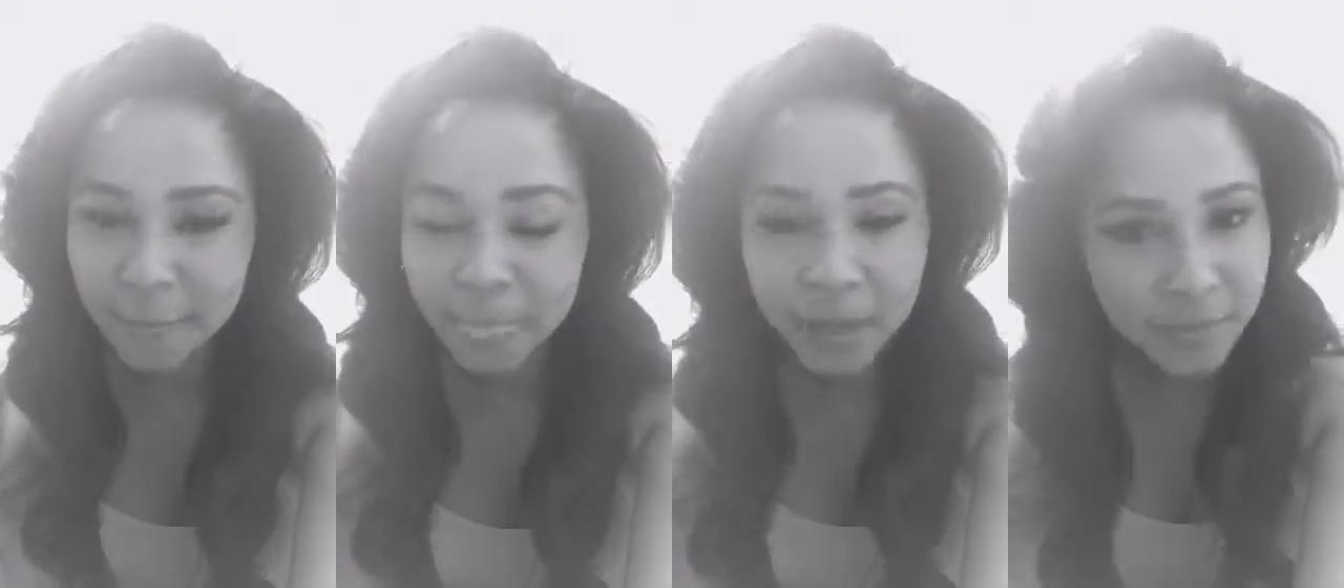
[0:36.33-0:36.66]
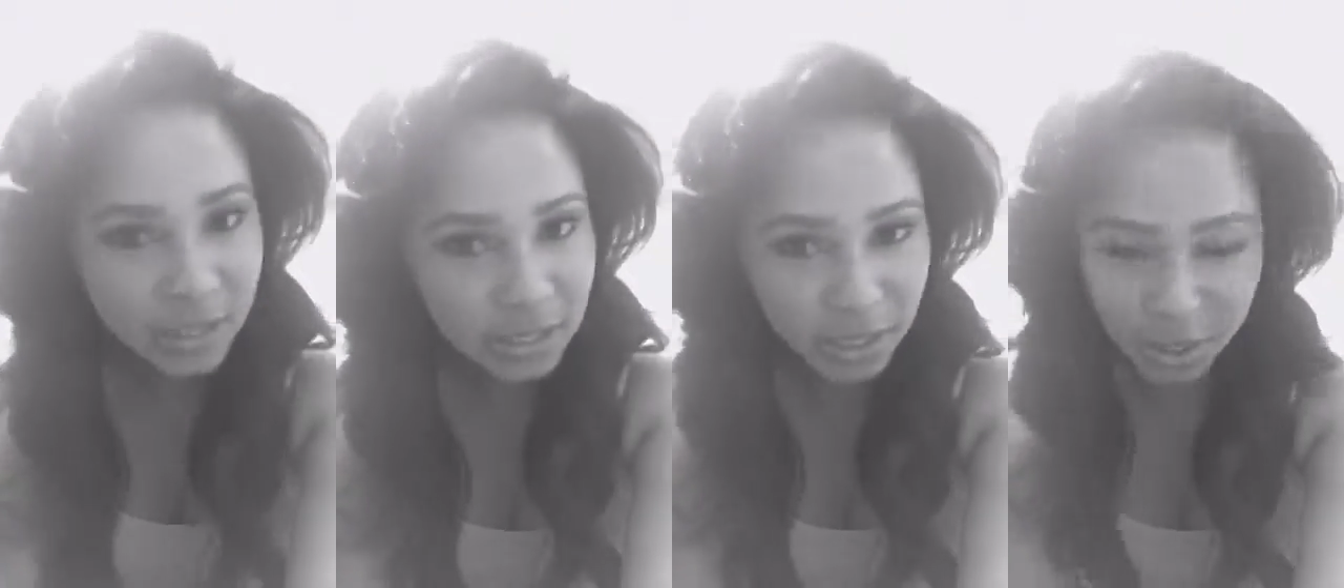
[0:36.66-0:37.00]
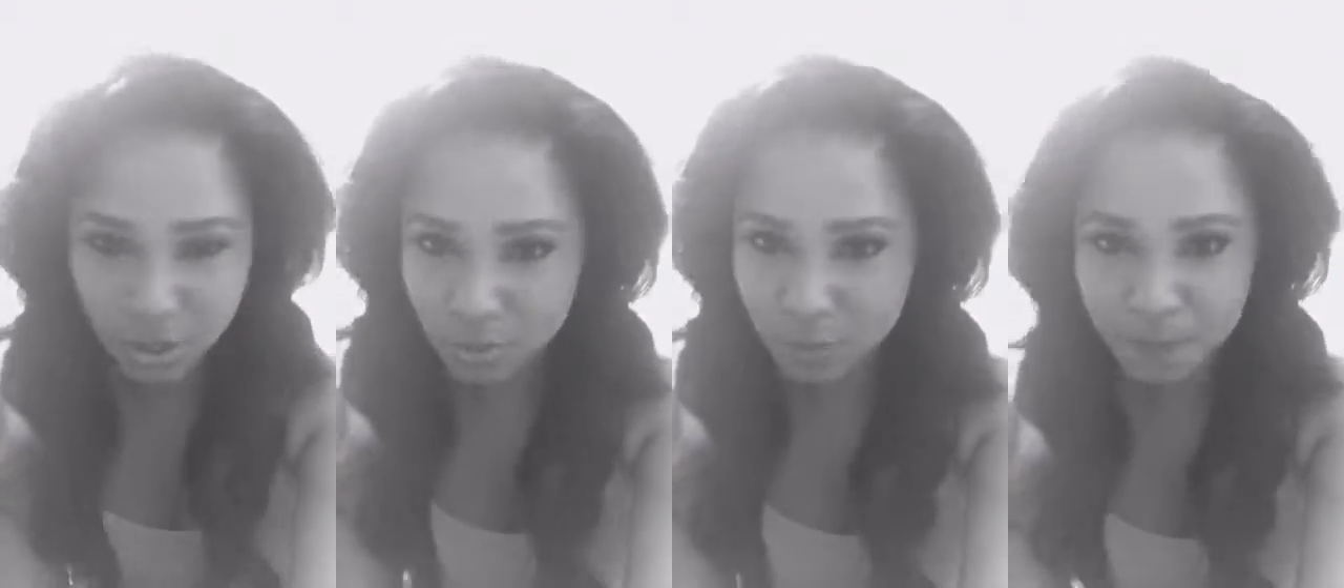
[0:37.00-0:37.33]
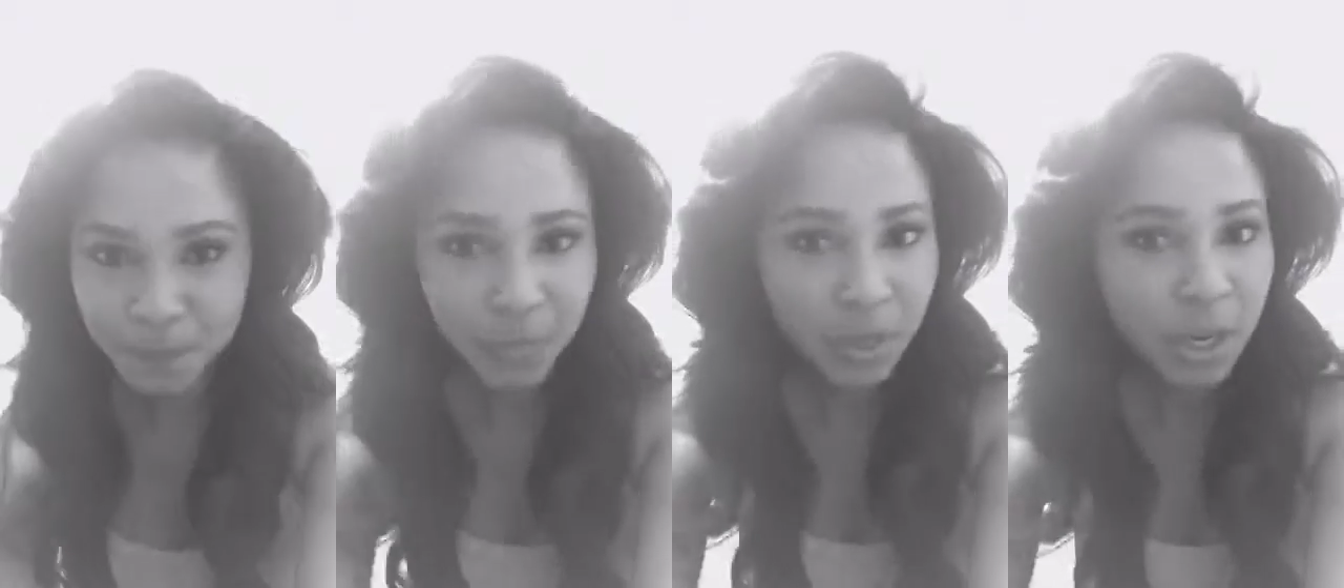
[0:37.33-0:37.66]
Let me tell you,
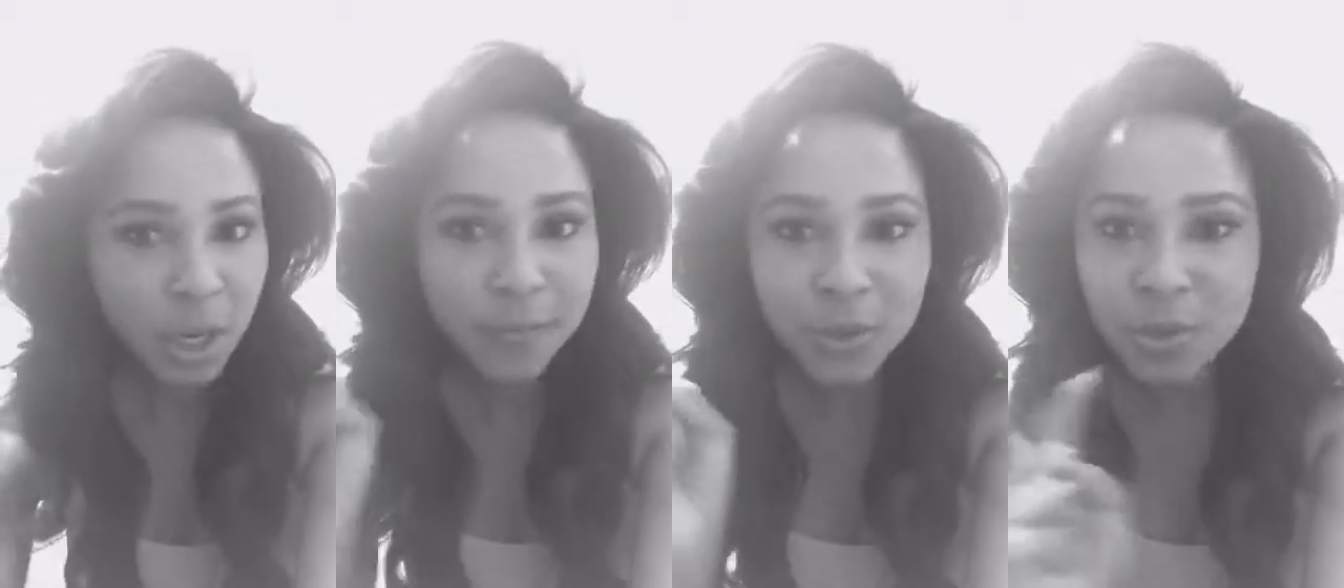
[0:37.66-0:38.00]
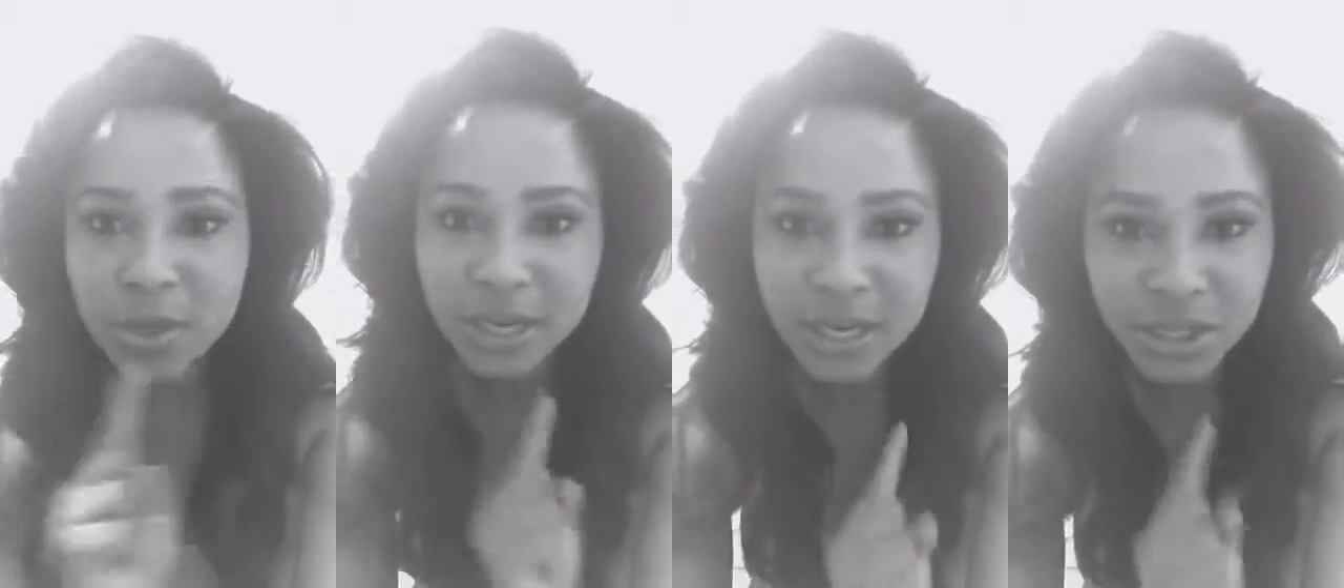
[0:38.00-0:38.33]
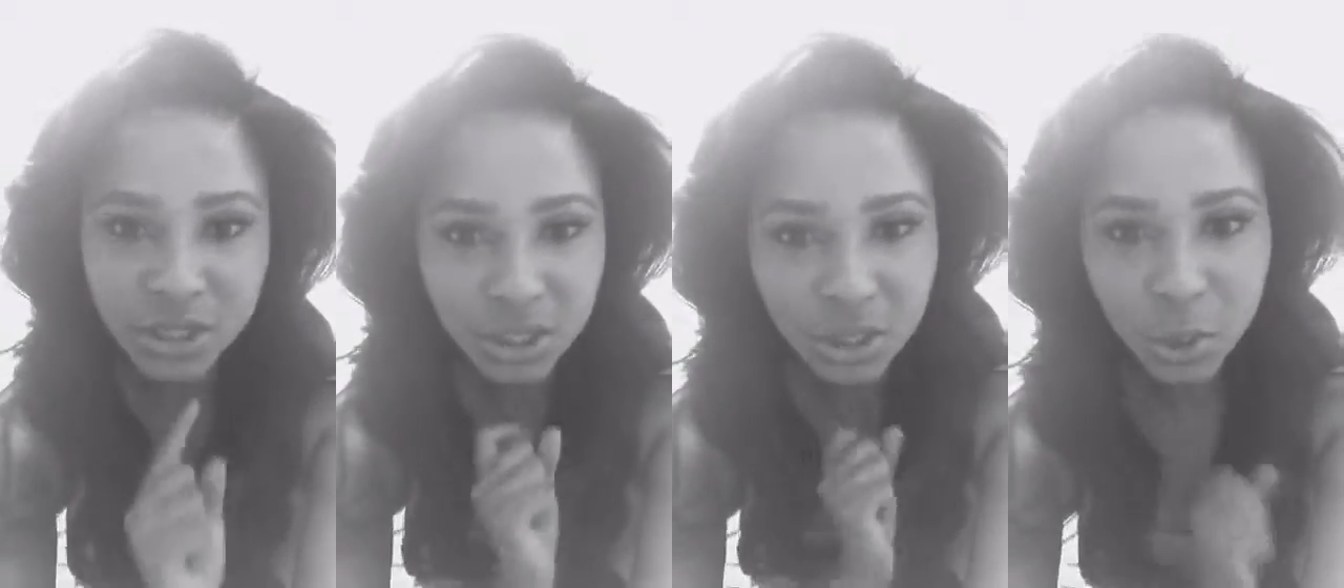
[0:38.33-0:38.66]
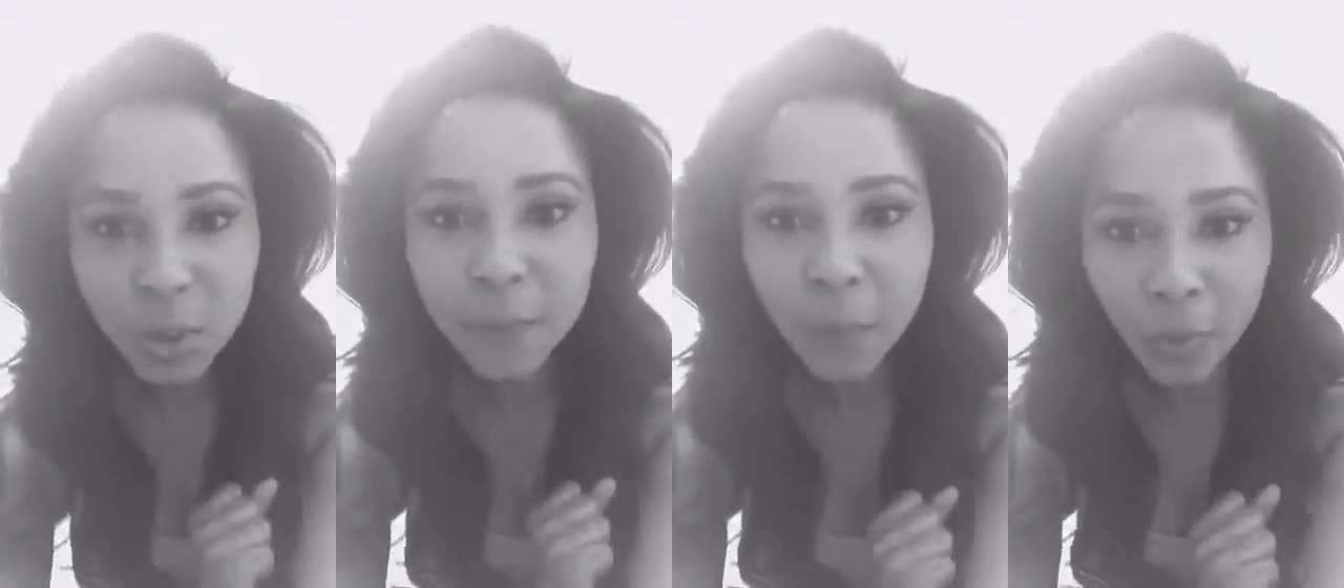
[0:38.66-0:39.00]
communication is
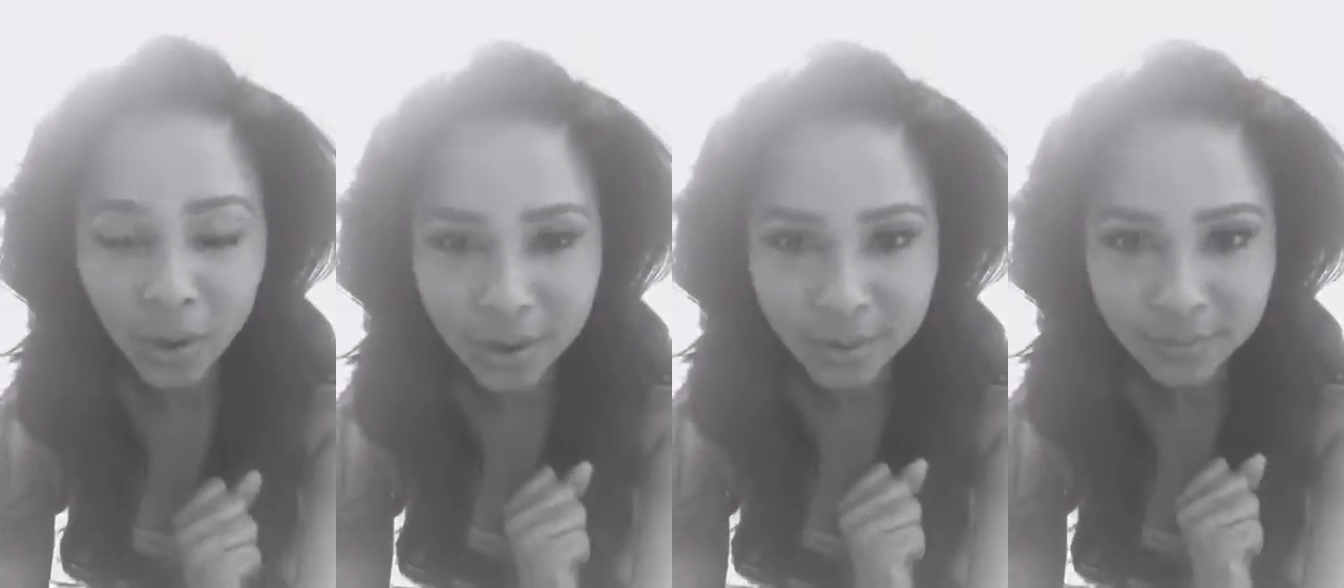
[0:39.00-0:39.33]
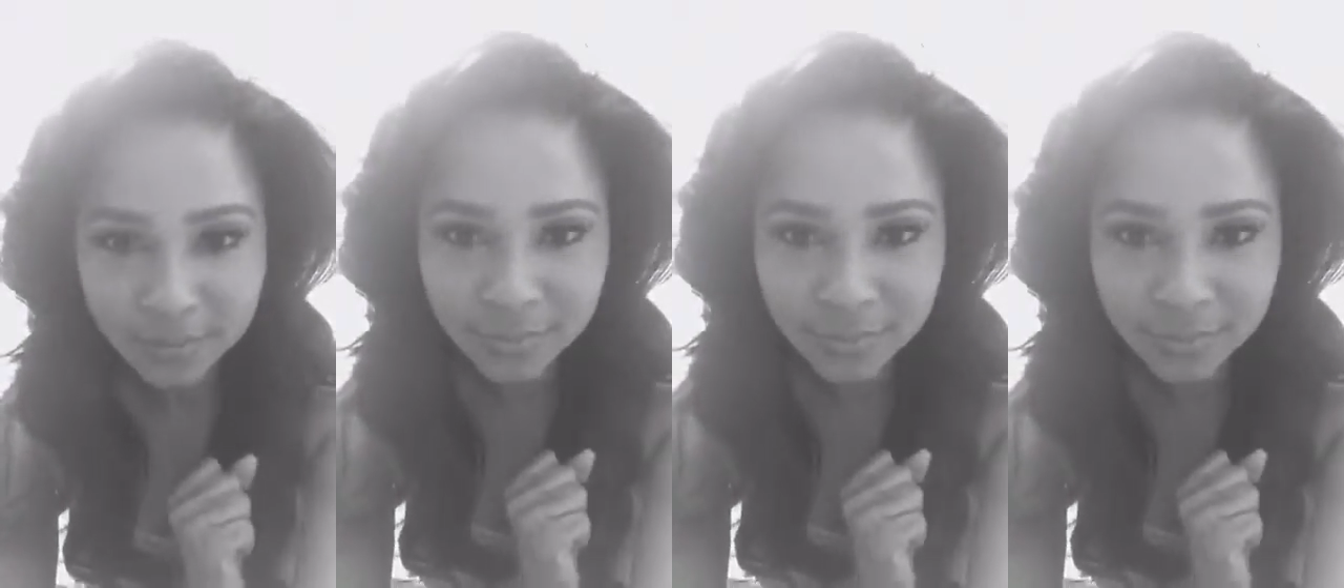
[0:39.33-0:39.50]
so important